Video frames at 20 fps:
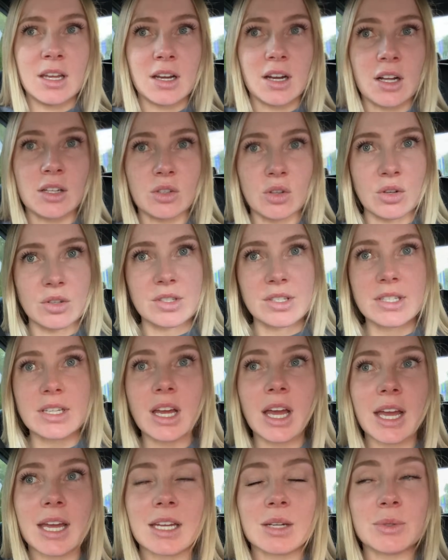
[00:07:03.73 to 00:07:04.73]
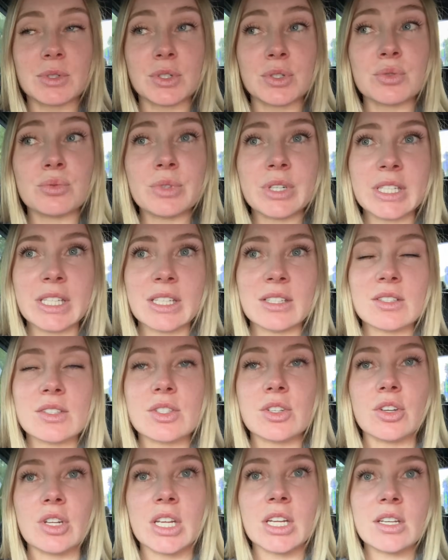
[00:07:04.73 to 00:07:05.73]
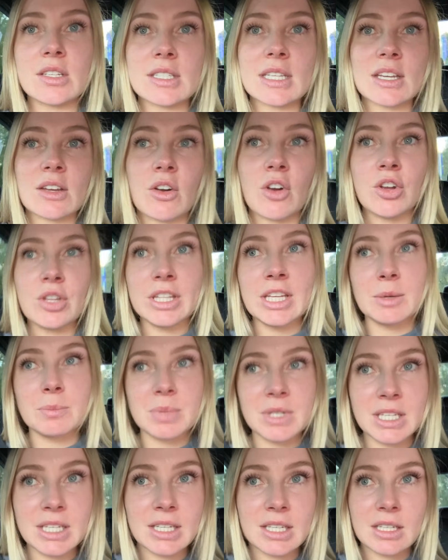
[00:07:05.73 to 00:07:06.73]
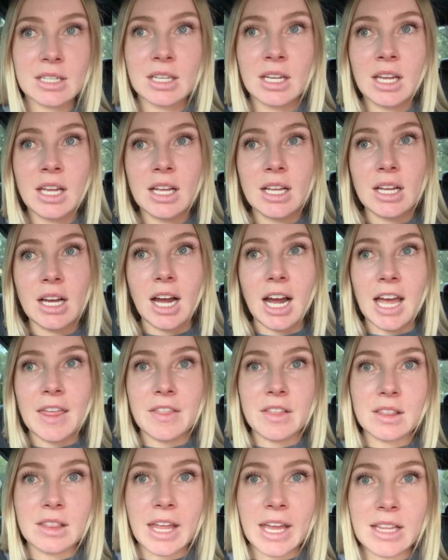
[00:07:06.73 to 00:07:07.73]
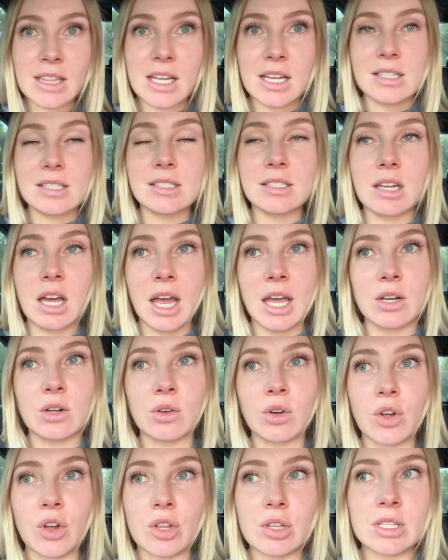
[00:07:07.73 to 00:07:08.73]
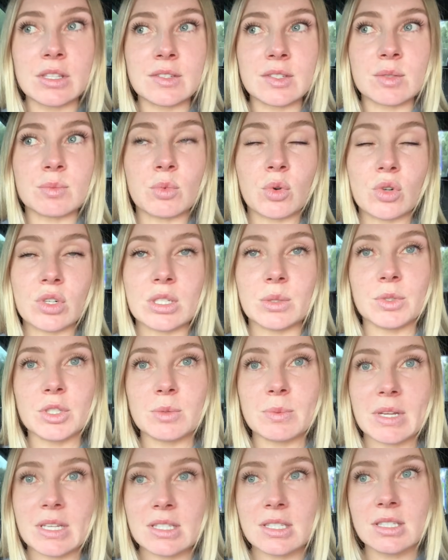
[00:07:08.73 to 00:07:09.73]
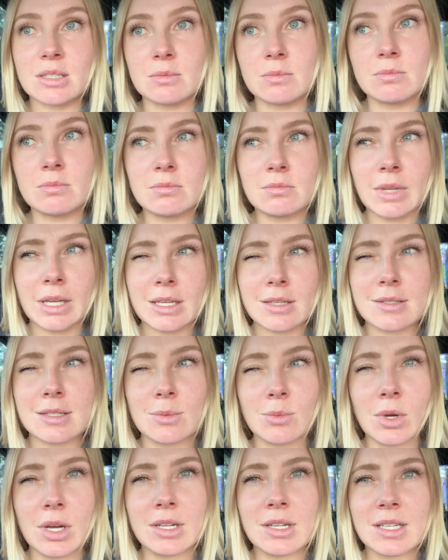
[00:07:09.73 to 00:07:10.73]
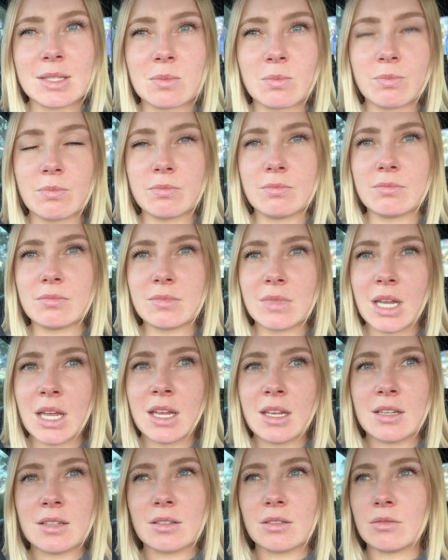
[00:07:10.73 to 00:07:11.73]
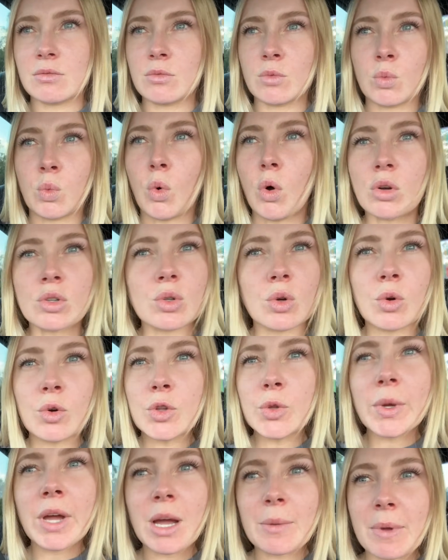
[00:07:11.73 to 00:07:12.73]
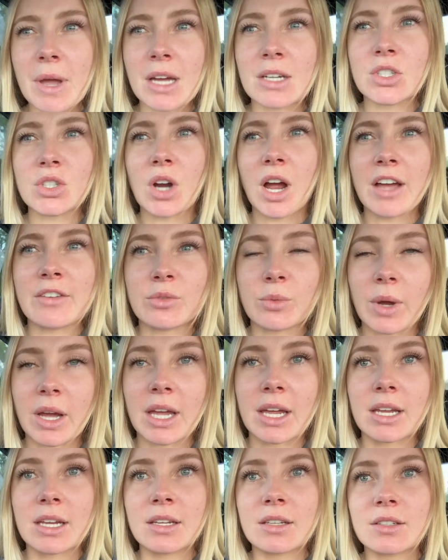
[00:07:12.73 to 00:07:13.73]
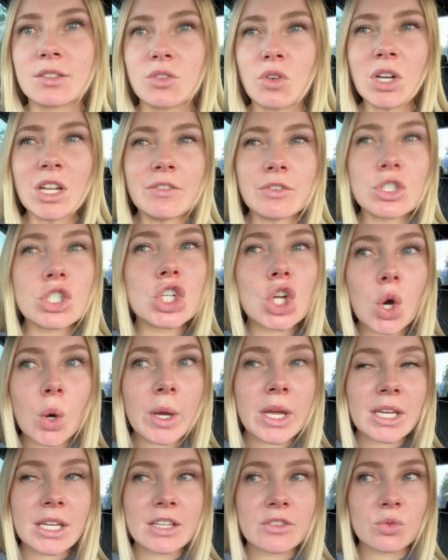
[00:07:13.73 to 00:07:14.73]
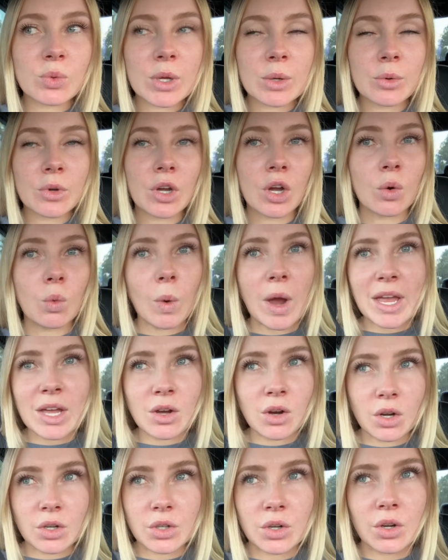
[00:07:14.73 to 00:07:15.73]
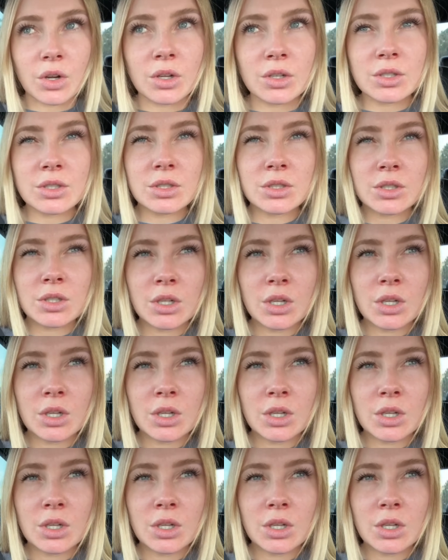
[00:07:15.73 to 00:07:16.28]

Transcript: alongside, which is really concerning because they only appeared either late last night or early this morning, which means that like someone has walked all the way up our driveway, not even knowing if we were awake or not,